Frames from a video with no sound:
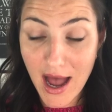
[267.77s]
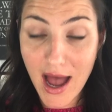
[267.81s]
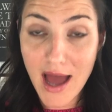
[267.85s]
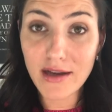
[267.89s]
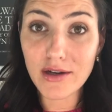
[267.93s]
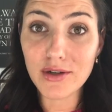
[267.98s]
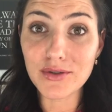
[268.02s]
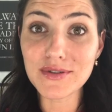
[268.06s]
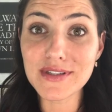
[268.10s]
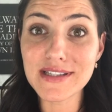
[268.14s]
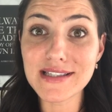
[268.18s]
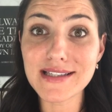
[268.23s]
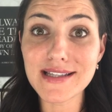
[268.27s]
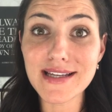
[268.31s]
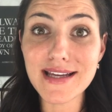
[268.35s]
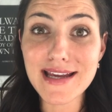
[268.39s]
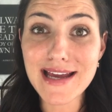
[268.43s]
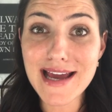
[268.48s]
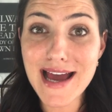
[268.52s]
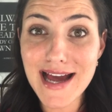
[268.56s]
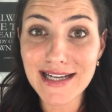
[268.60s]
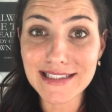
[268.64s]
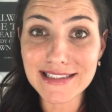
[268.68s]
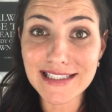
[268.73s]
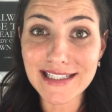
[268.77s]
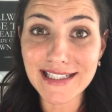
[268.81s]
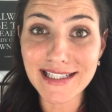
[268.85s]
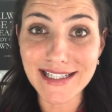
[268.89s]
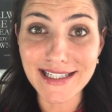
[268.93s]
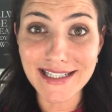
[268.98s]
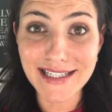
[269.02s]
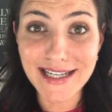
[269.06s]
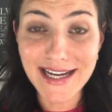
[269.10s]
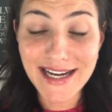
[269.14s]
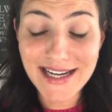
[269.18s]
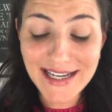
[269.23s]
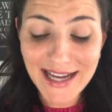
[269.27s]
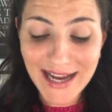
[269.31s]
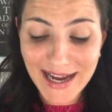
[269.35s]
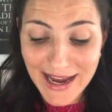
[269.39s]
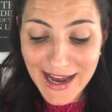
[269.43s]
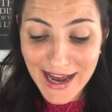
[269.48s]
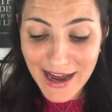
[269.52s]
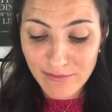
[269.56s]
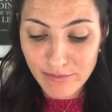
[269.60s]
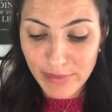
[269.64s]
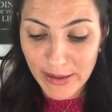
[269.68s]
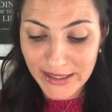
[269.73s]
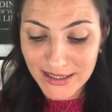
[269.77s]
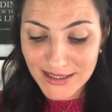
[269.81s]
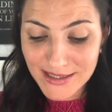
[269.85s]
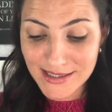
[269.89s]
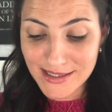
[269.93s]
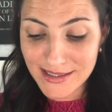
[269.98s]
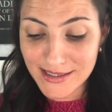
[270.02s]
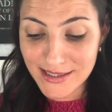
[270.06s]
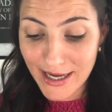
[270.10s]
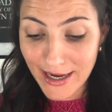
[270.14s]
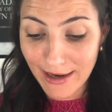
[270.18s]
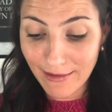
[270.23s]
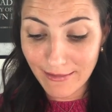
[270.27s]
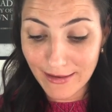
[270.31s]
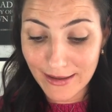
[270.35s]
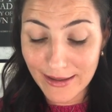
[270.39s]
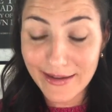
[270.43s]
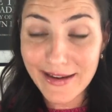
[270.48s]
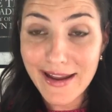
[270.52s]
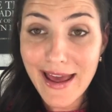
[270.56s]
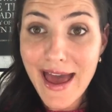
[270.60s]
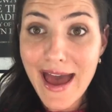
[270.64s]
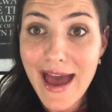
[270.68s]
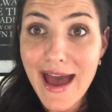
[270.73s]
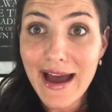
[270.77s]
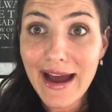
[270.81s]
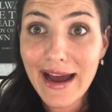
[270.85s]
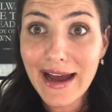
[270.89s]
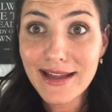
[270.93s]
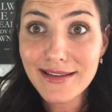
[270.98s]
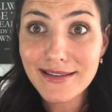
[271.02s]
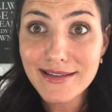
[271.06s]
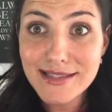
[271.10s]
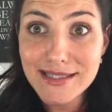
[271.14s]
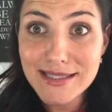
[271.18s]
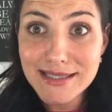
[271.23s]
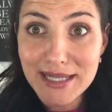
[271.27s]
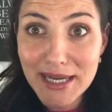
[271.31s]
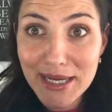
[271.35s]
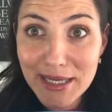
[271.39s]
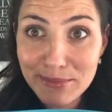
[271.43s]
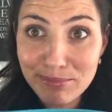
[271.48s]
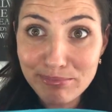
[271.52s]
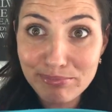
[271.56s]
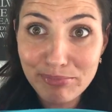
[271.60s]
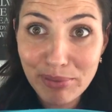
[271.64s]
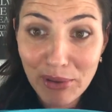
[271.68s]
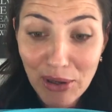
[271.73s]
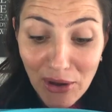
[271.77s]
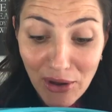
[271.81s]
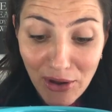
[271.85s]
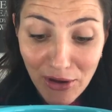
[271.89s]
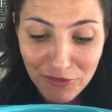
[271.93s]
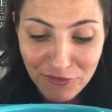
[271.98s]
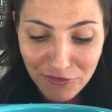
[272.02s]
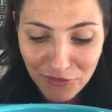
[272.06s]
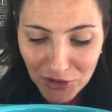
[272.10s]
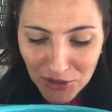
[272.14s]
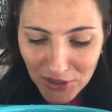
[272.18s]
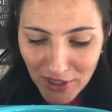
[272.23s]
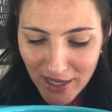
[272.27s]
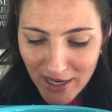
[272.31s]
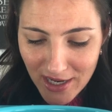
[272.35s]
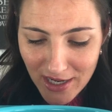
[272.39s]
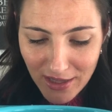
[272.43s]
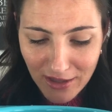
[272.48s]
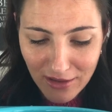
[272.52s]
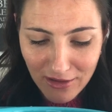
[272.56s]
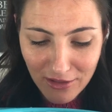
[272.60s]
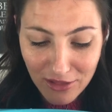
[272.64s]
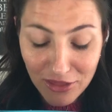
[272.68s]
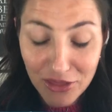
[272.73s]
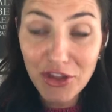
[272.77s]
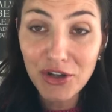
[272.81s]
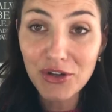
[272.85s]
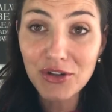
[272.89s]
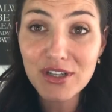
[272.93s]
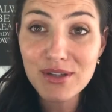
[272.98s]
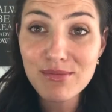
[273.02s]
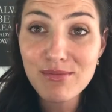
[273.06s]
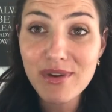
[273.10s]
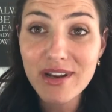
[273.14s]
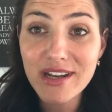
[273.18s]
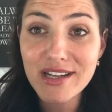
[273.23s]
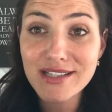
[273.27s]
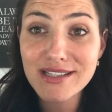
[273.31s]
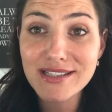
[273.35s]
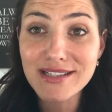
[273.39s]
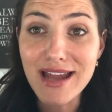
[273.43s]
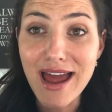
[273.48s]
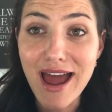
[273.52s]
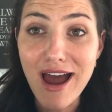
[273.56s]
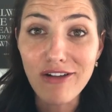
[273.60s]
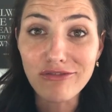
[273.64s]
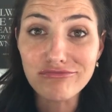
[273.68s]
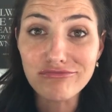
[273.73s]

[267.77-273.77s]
I don't see any, and I have been staring at this damn ball for like thirty minutes